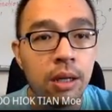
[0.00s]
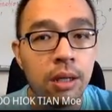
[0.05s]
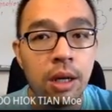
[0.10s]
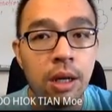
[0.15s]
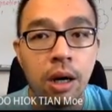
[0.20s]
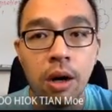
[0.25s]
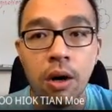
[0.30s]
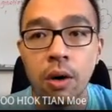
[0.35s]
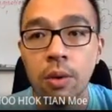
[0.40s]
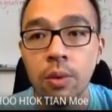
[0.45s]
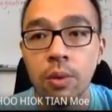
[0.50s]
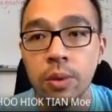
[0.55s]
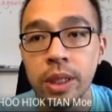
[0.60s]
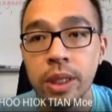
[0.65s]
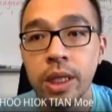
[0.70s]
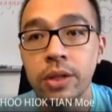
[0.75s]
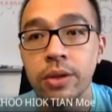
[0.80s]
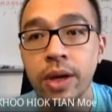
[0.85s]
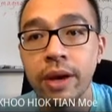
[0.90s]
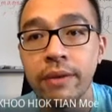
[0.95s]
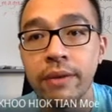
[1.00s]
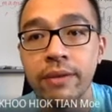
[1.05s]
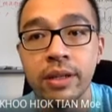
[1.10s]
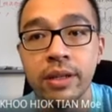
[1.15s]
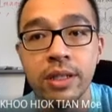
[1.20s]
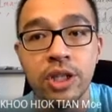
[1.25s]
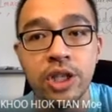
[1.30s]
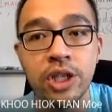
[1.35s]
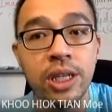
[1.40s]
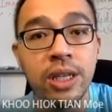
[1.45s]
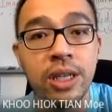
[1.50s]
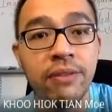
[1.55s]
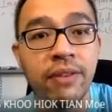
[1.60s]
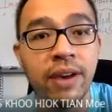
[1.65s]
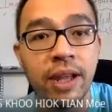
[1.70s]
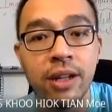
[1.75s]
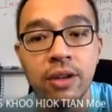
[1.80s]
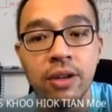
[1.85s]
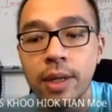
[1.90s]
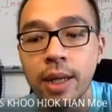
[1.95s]
Oh, we need to have the G
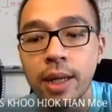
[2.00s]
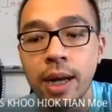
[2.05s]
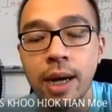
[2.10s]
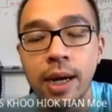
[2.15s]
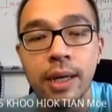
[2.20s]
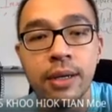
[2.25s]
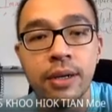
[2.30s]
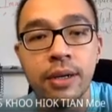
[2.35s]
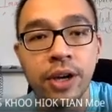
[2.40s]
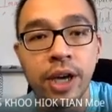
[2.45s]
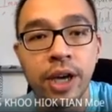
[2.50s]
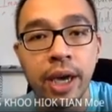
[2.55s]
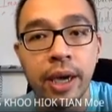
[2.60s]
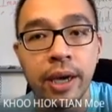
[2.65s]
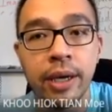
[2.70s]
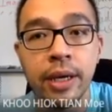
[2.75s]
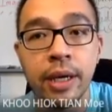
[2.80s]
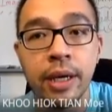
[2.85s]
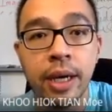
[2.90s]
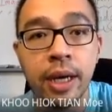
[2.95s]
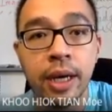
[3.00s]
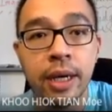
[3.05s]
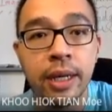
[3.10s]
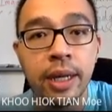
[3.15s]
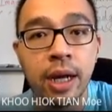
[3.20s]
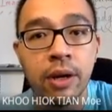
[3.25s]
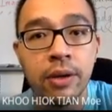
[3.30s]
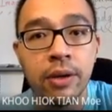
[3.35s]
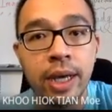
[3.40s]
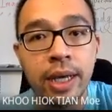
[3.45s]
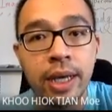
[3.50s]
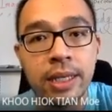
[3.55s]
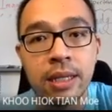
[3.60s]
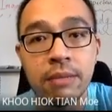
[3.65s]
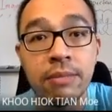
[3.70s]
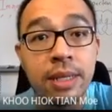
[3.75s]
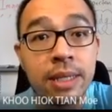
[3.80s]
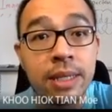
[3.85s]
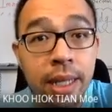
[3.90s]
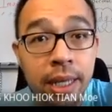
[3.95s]
value lah. Okay, now there is a
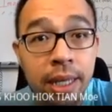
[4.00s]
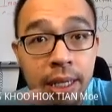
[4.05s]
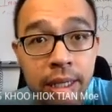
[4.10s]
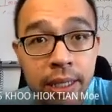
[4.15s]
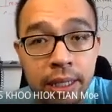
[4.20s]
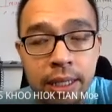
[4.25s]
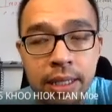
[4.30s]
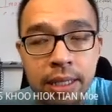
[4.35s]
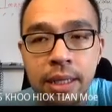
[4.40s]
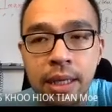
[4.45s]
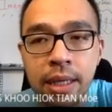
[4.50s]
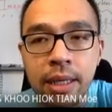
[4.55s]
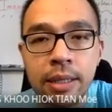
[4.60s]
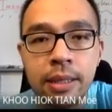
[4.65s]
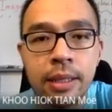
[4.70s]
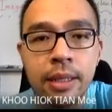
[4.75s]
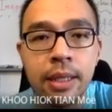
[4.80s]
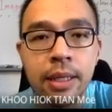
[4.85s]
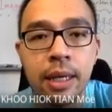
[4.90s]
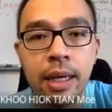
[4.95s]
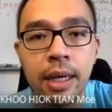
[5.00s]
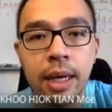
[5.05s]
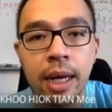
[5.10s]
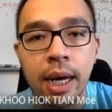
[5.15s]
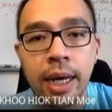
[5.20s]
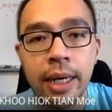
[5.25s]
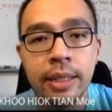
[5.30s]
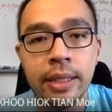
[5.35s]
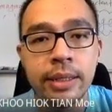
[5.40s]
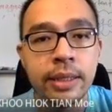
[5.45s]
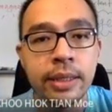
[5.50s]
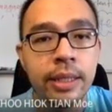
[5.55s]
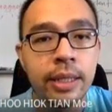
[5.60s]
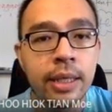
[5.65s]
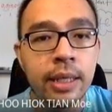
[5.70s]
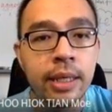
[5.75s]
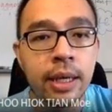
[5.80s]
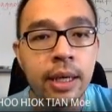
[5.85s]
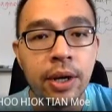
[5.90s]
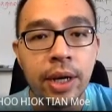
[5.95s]
mistake in this guys.
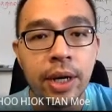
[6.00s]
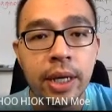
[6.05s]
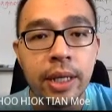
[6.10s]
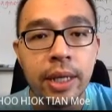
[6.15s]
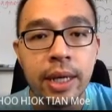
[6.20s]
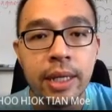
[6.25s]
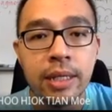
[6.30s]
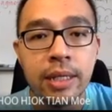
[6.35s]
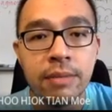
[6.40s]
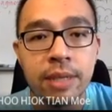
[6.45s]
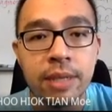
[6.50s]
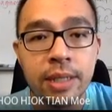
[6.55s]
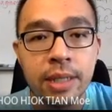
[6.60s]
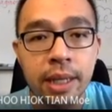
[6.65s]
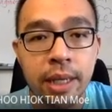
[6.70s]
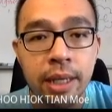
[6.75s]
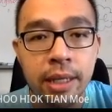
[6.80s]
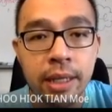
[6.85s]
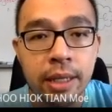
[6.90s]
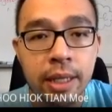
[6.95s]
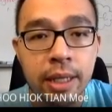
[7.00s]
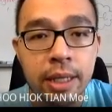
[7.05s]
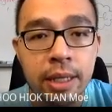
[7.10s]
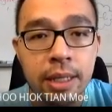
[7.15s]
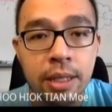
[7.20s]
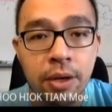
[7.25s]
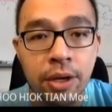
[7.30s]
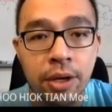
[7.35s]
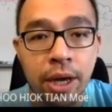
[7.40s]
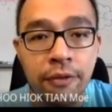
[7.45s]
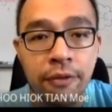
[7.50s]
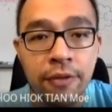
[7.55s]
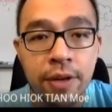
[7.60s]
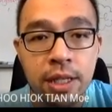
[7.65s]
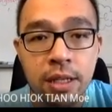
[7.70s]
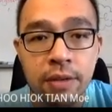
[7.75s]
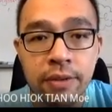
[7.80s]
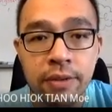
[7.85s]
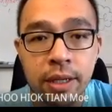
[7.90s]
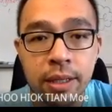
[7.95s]
Okay, there is a mistake in this. Okay, first
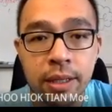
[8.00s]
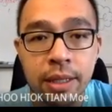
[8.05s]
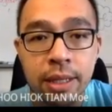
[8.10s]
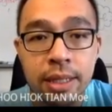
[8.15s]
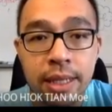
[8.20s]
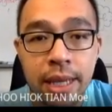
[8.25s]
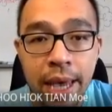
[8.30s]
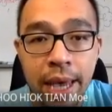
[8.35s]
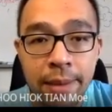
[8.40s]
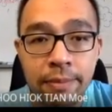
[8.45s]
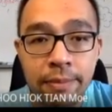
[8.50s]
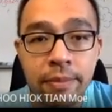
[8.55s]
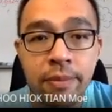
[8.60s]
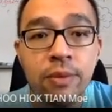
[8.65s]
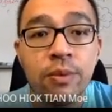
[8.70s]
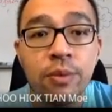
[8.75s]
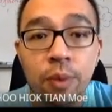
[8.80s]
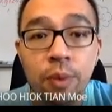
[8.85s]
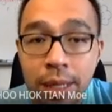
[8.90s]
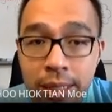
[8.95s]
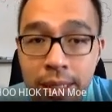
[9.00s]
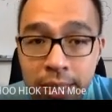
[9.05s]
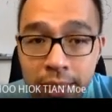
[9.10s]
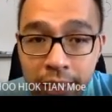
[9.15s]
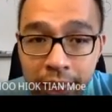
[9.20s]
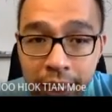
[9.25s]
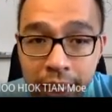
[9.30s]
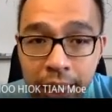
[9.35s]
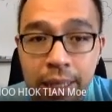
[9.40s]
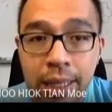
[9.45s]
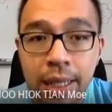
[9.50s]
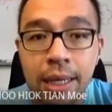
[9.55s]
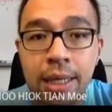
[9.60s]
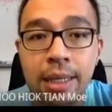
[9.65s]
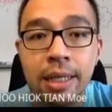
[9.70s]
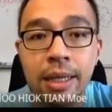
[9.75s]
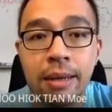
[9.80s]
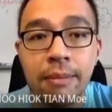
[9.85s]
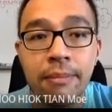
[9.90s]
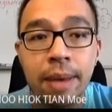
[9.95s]
of all, this M, once again,
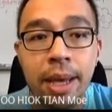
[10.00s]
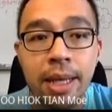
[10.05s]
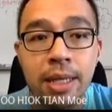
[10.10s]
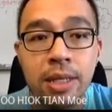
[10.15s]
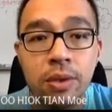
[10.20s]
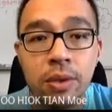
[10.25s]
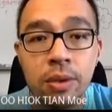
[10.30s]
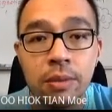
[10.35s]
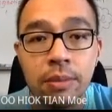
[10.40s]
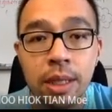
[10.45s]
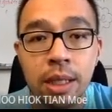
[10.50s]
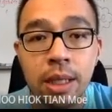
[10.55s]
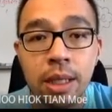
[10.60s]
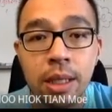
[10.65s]
the mass will be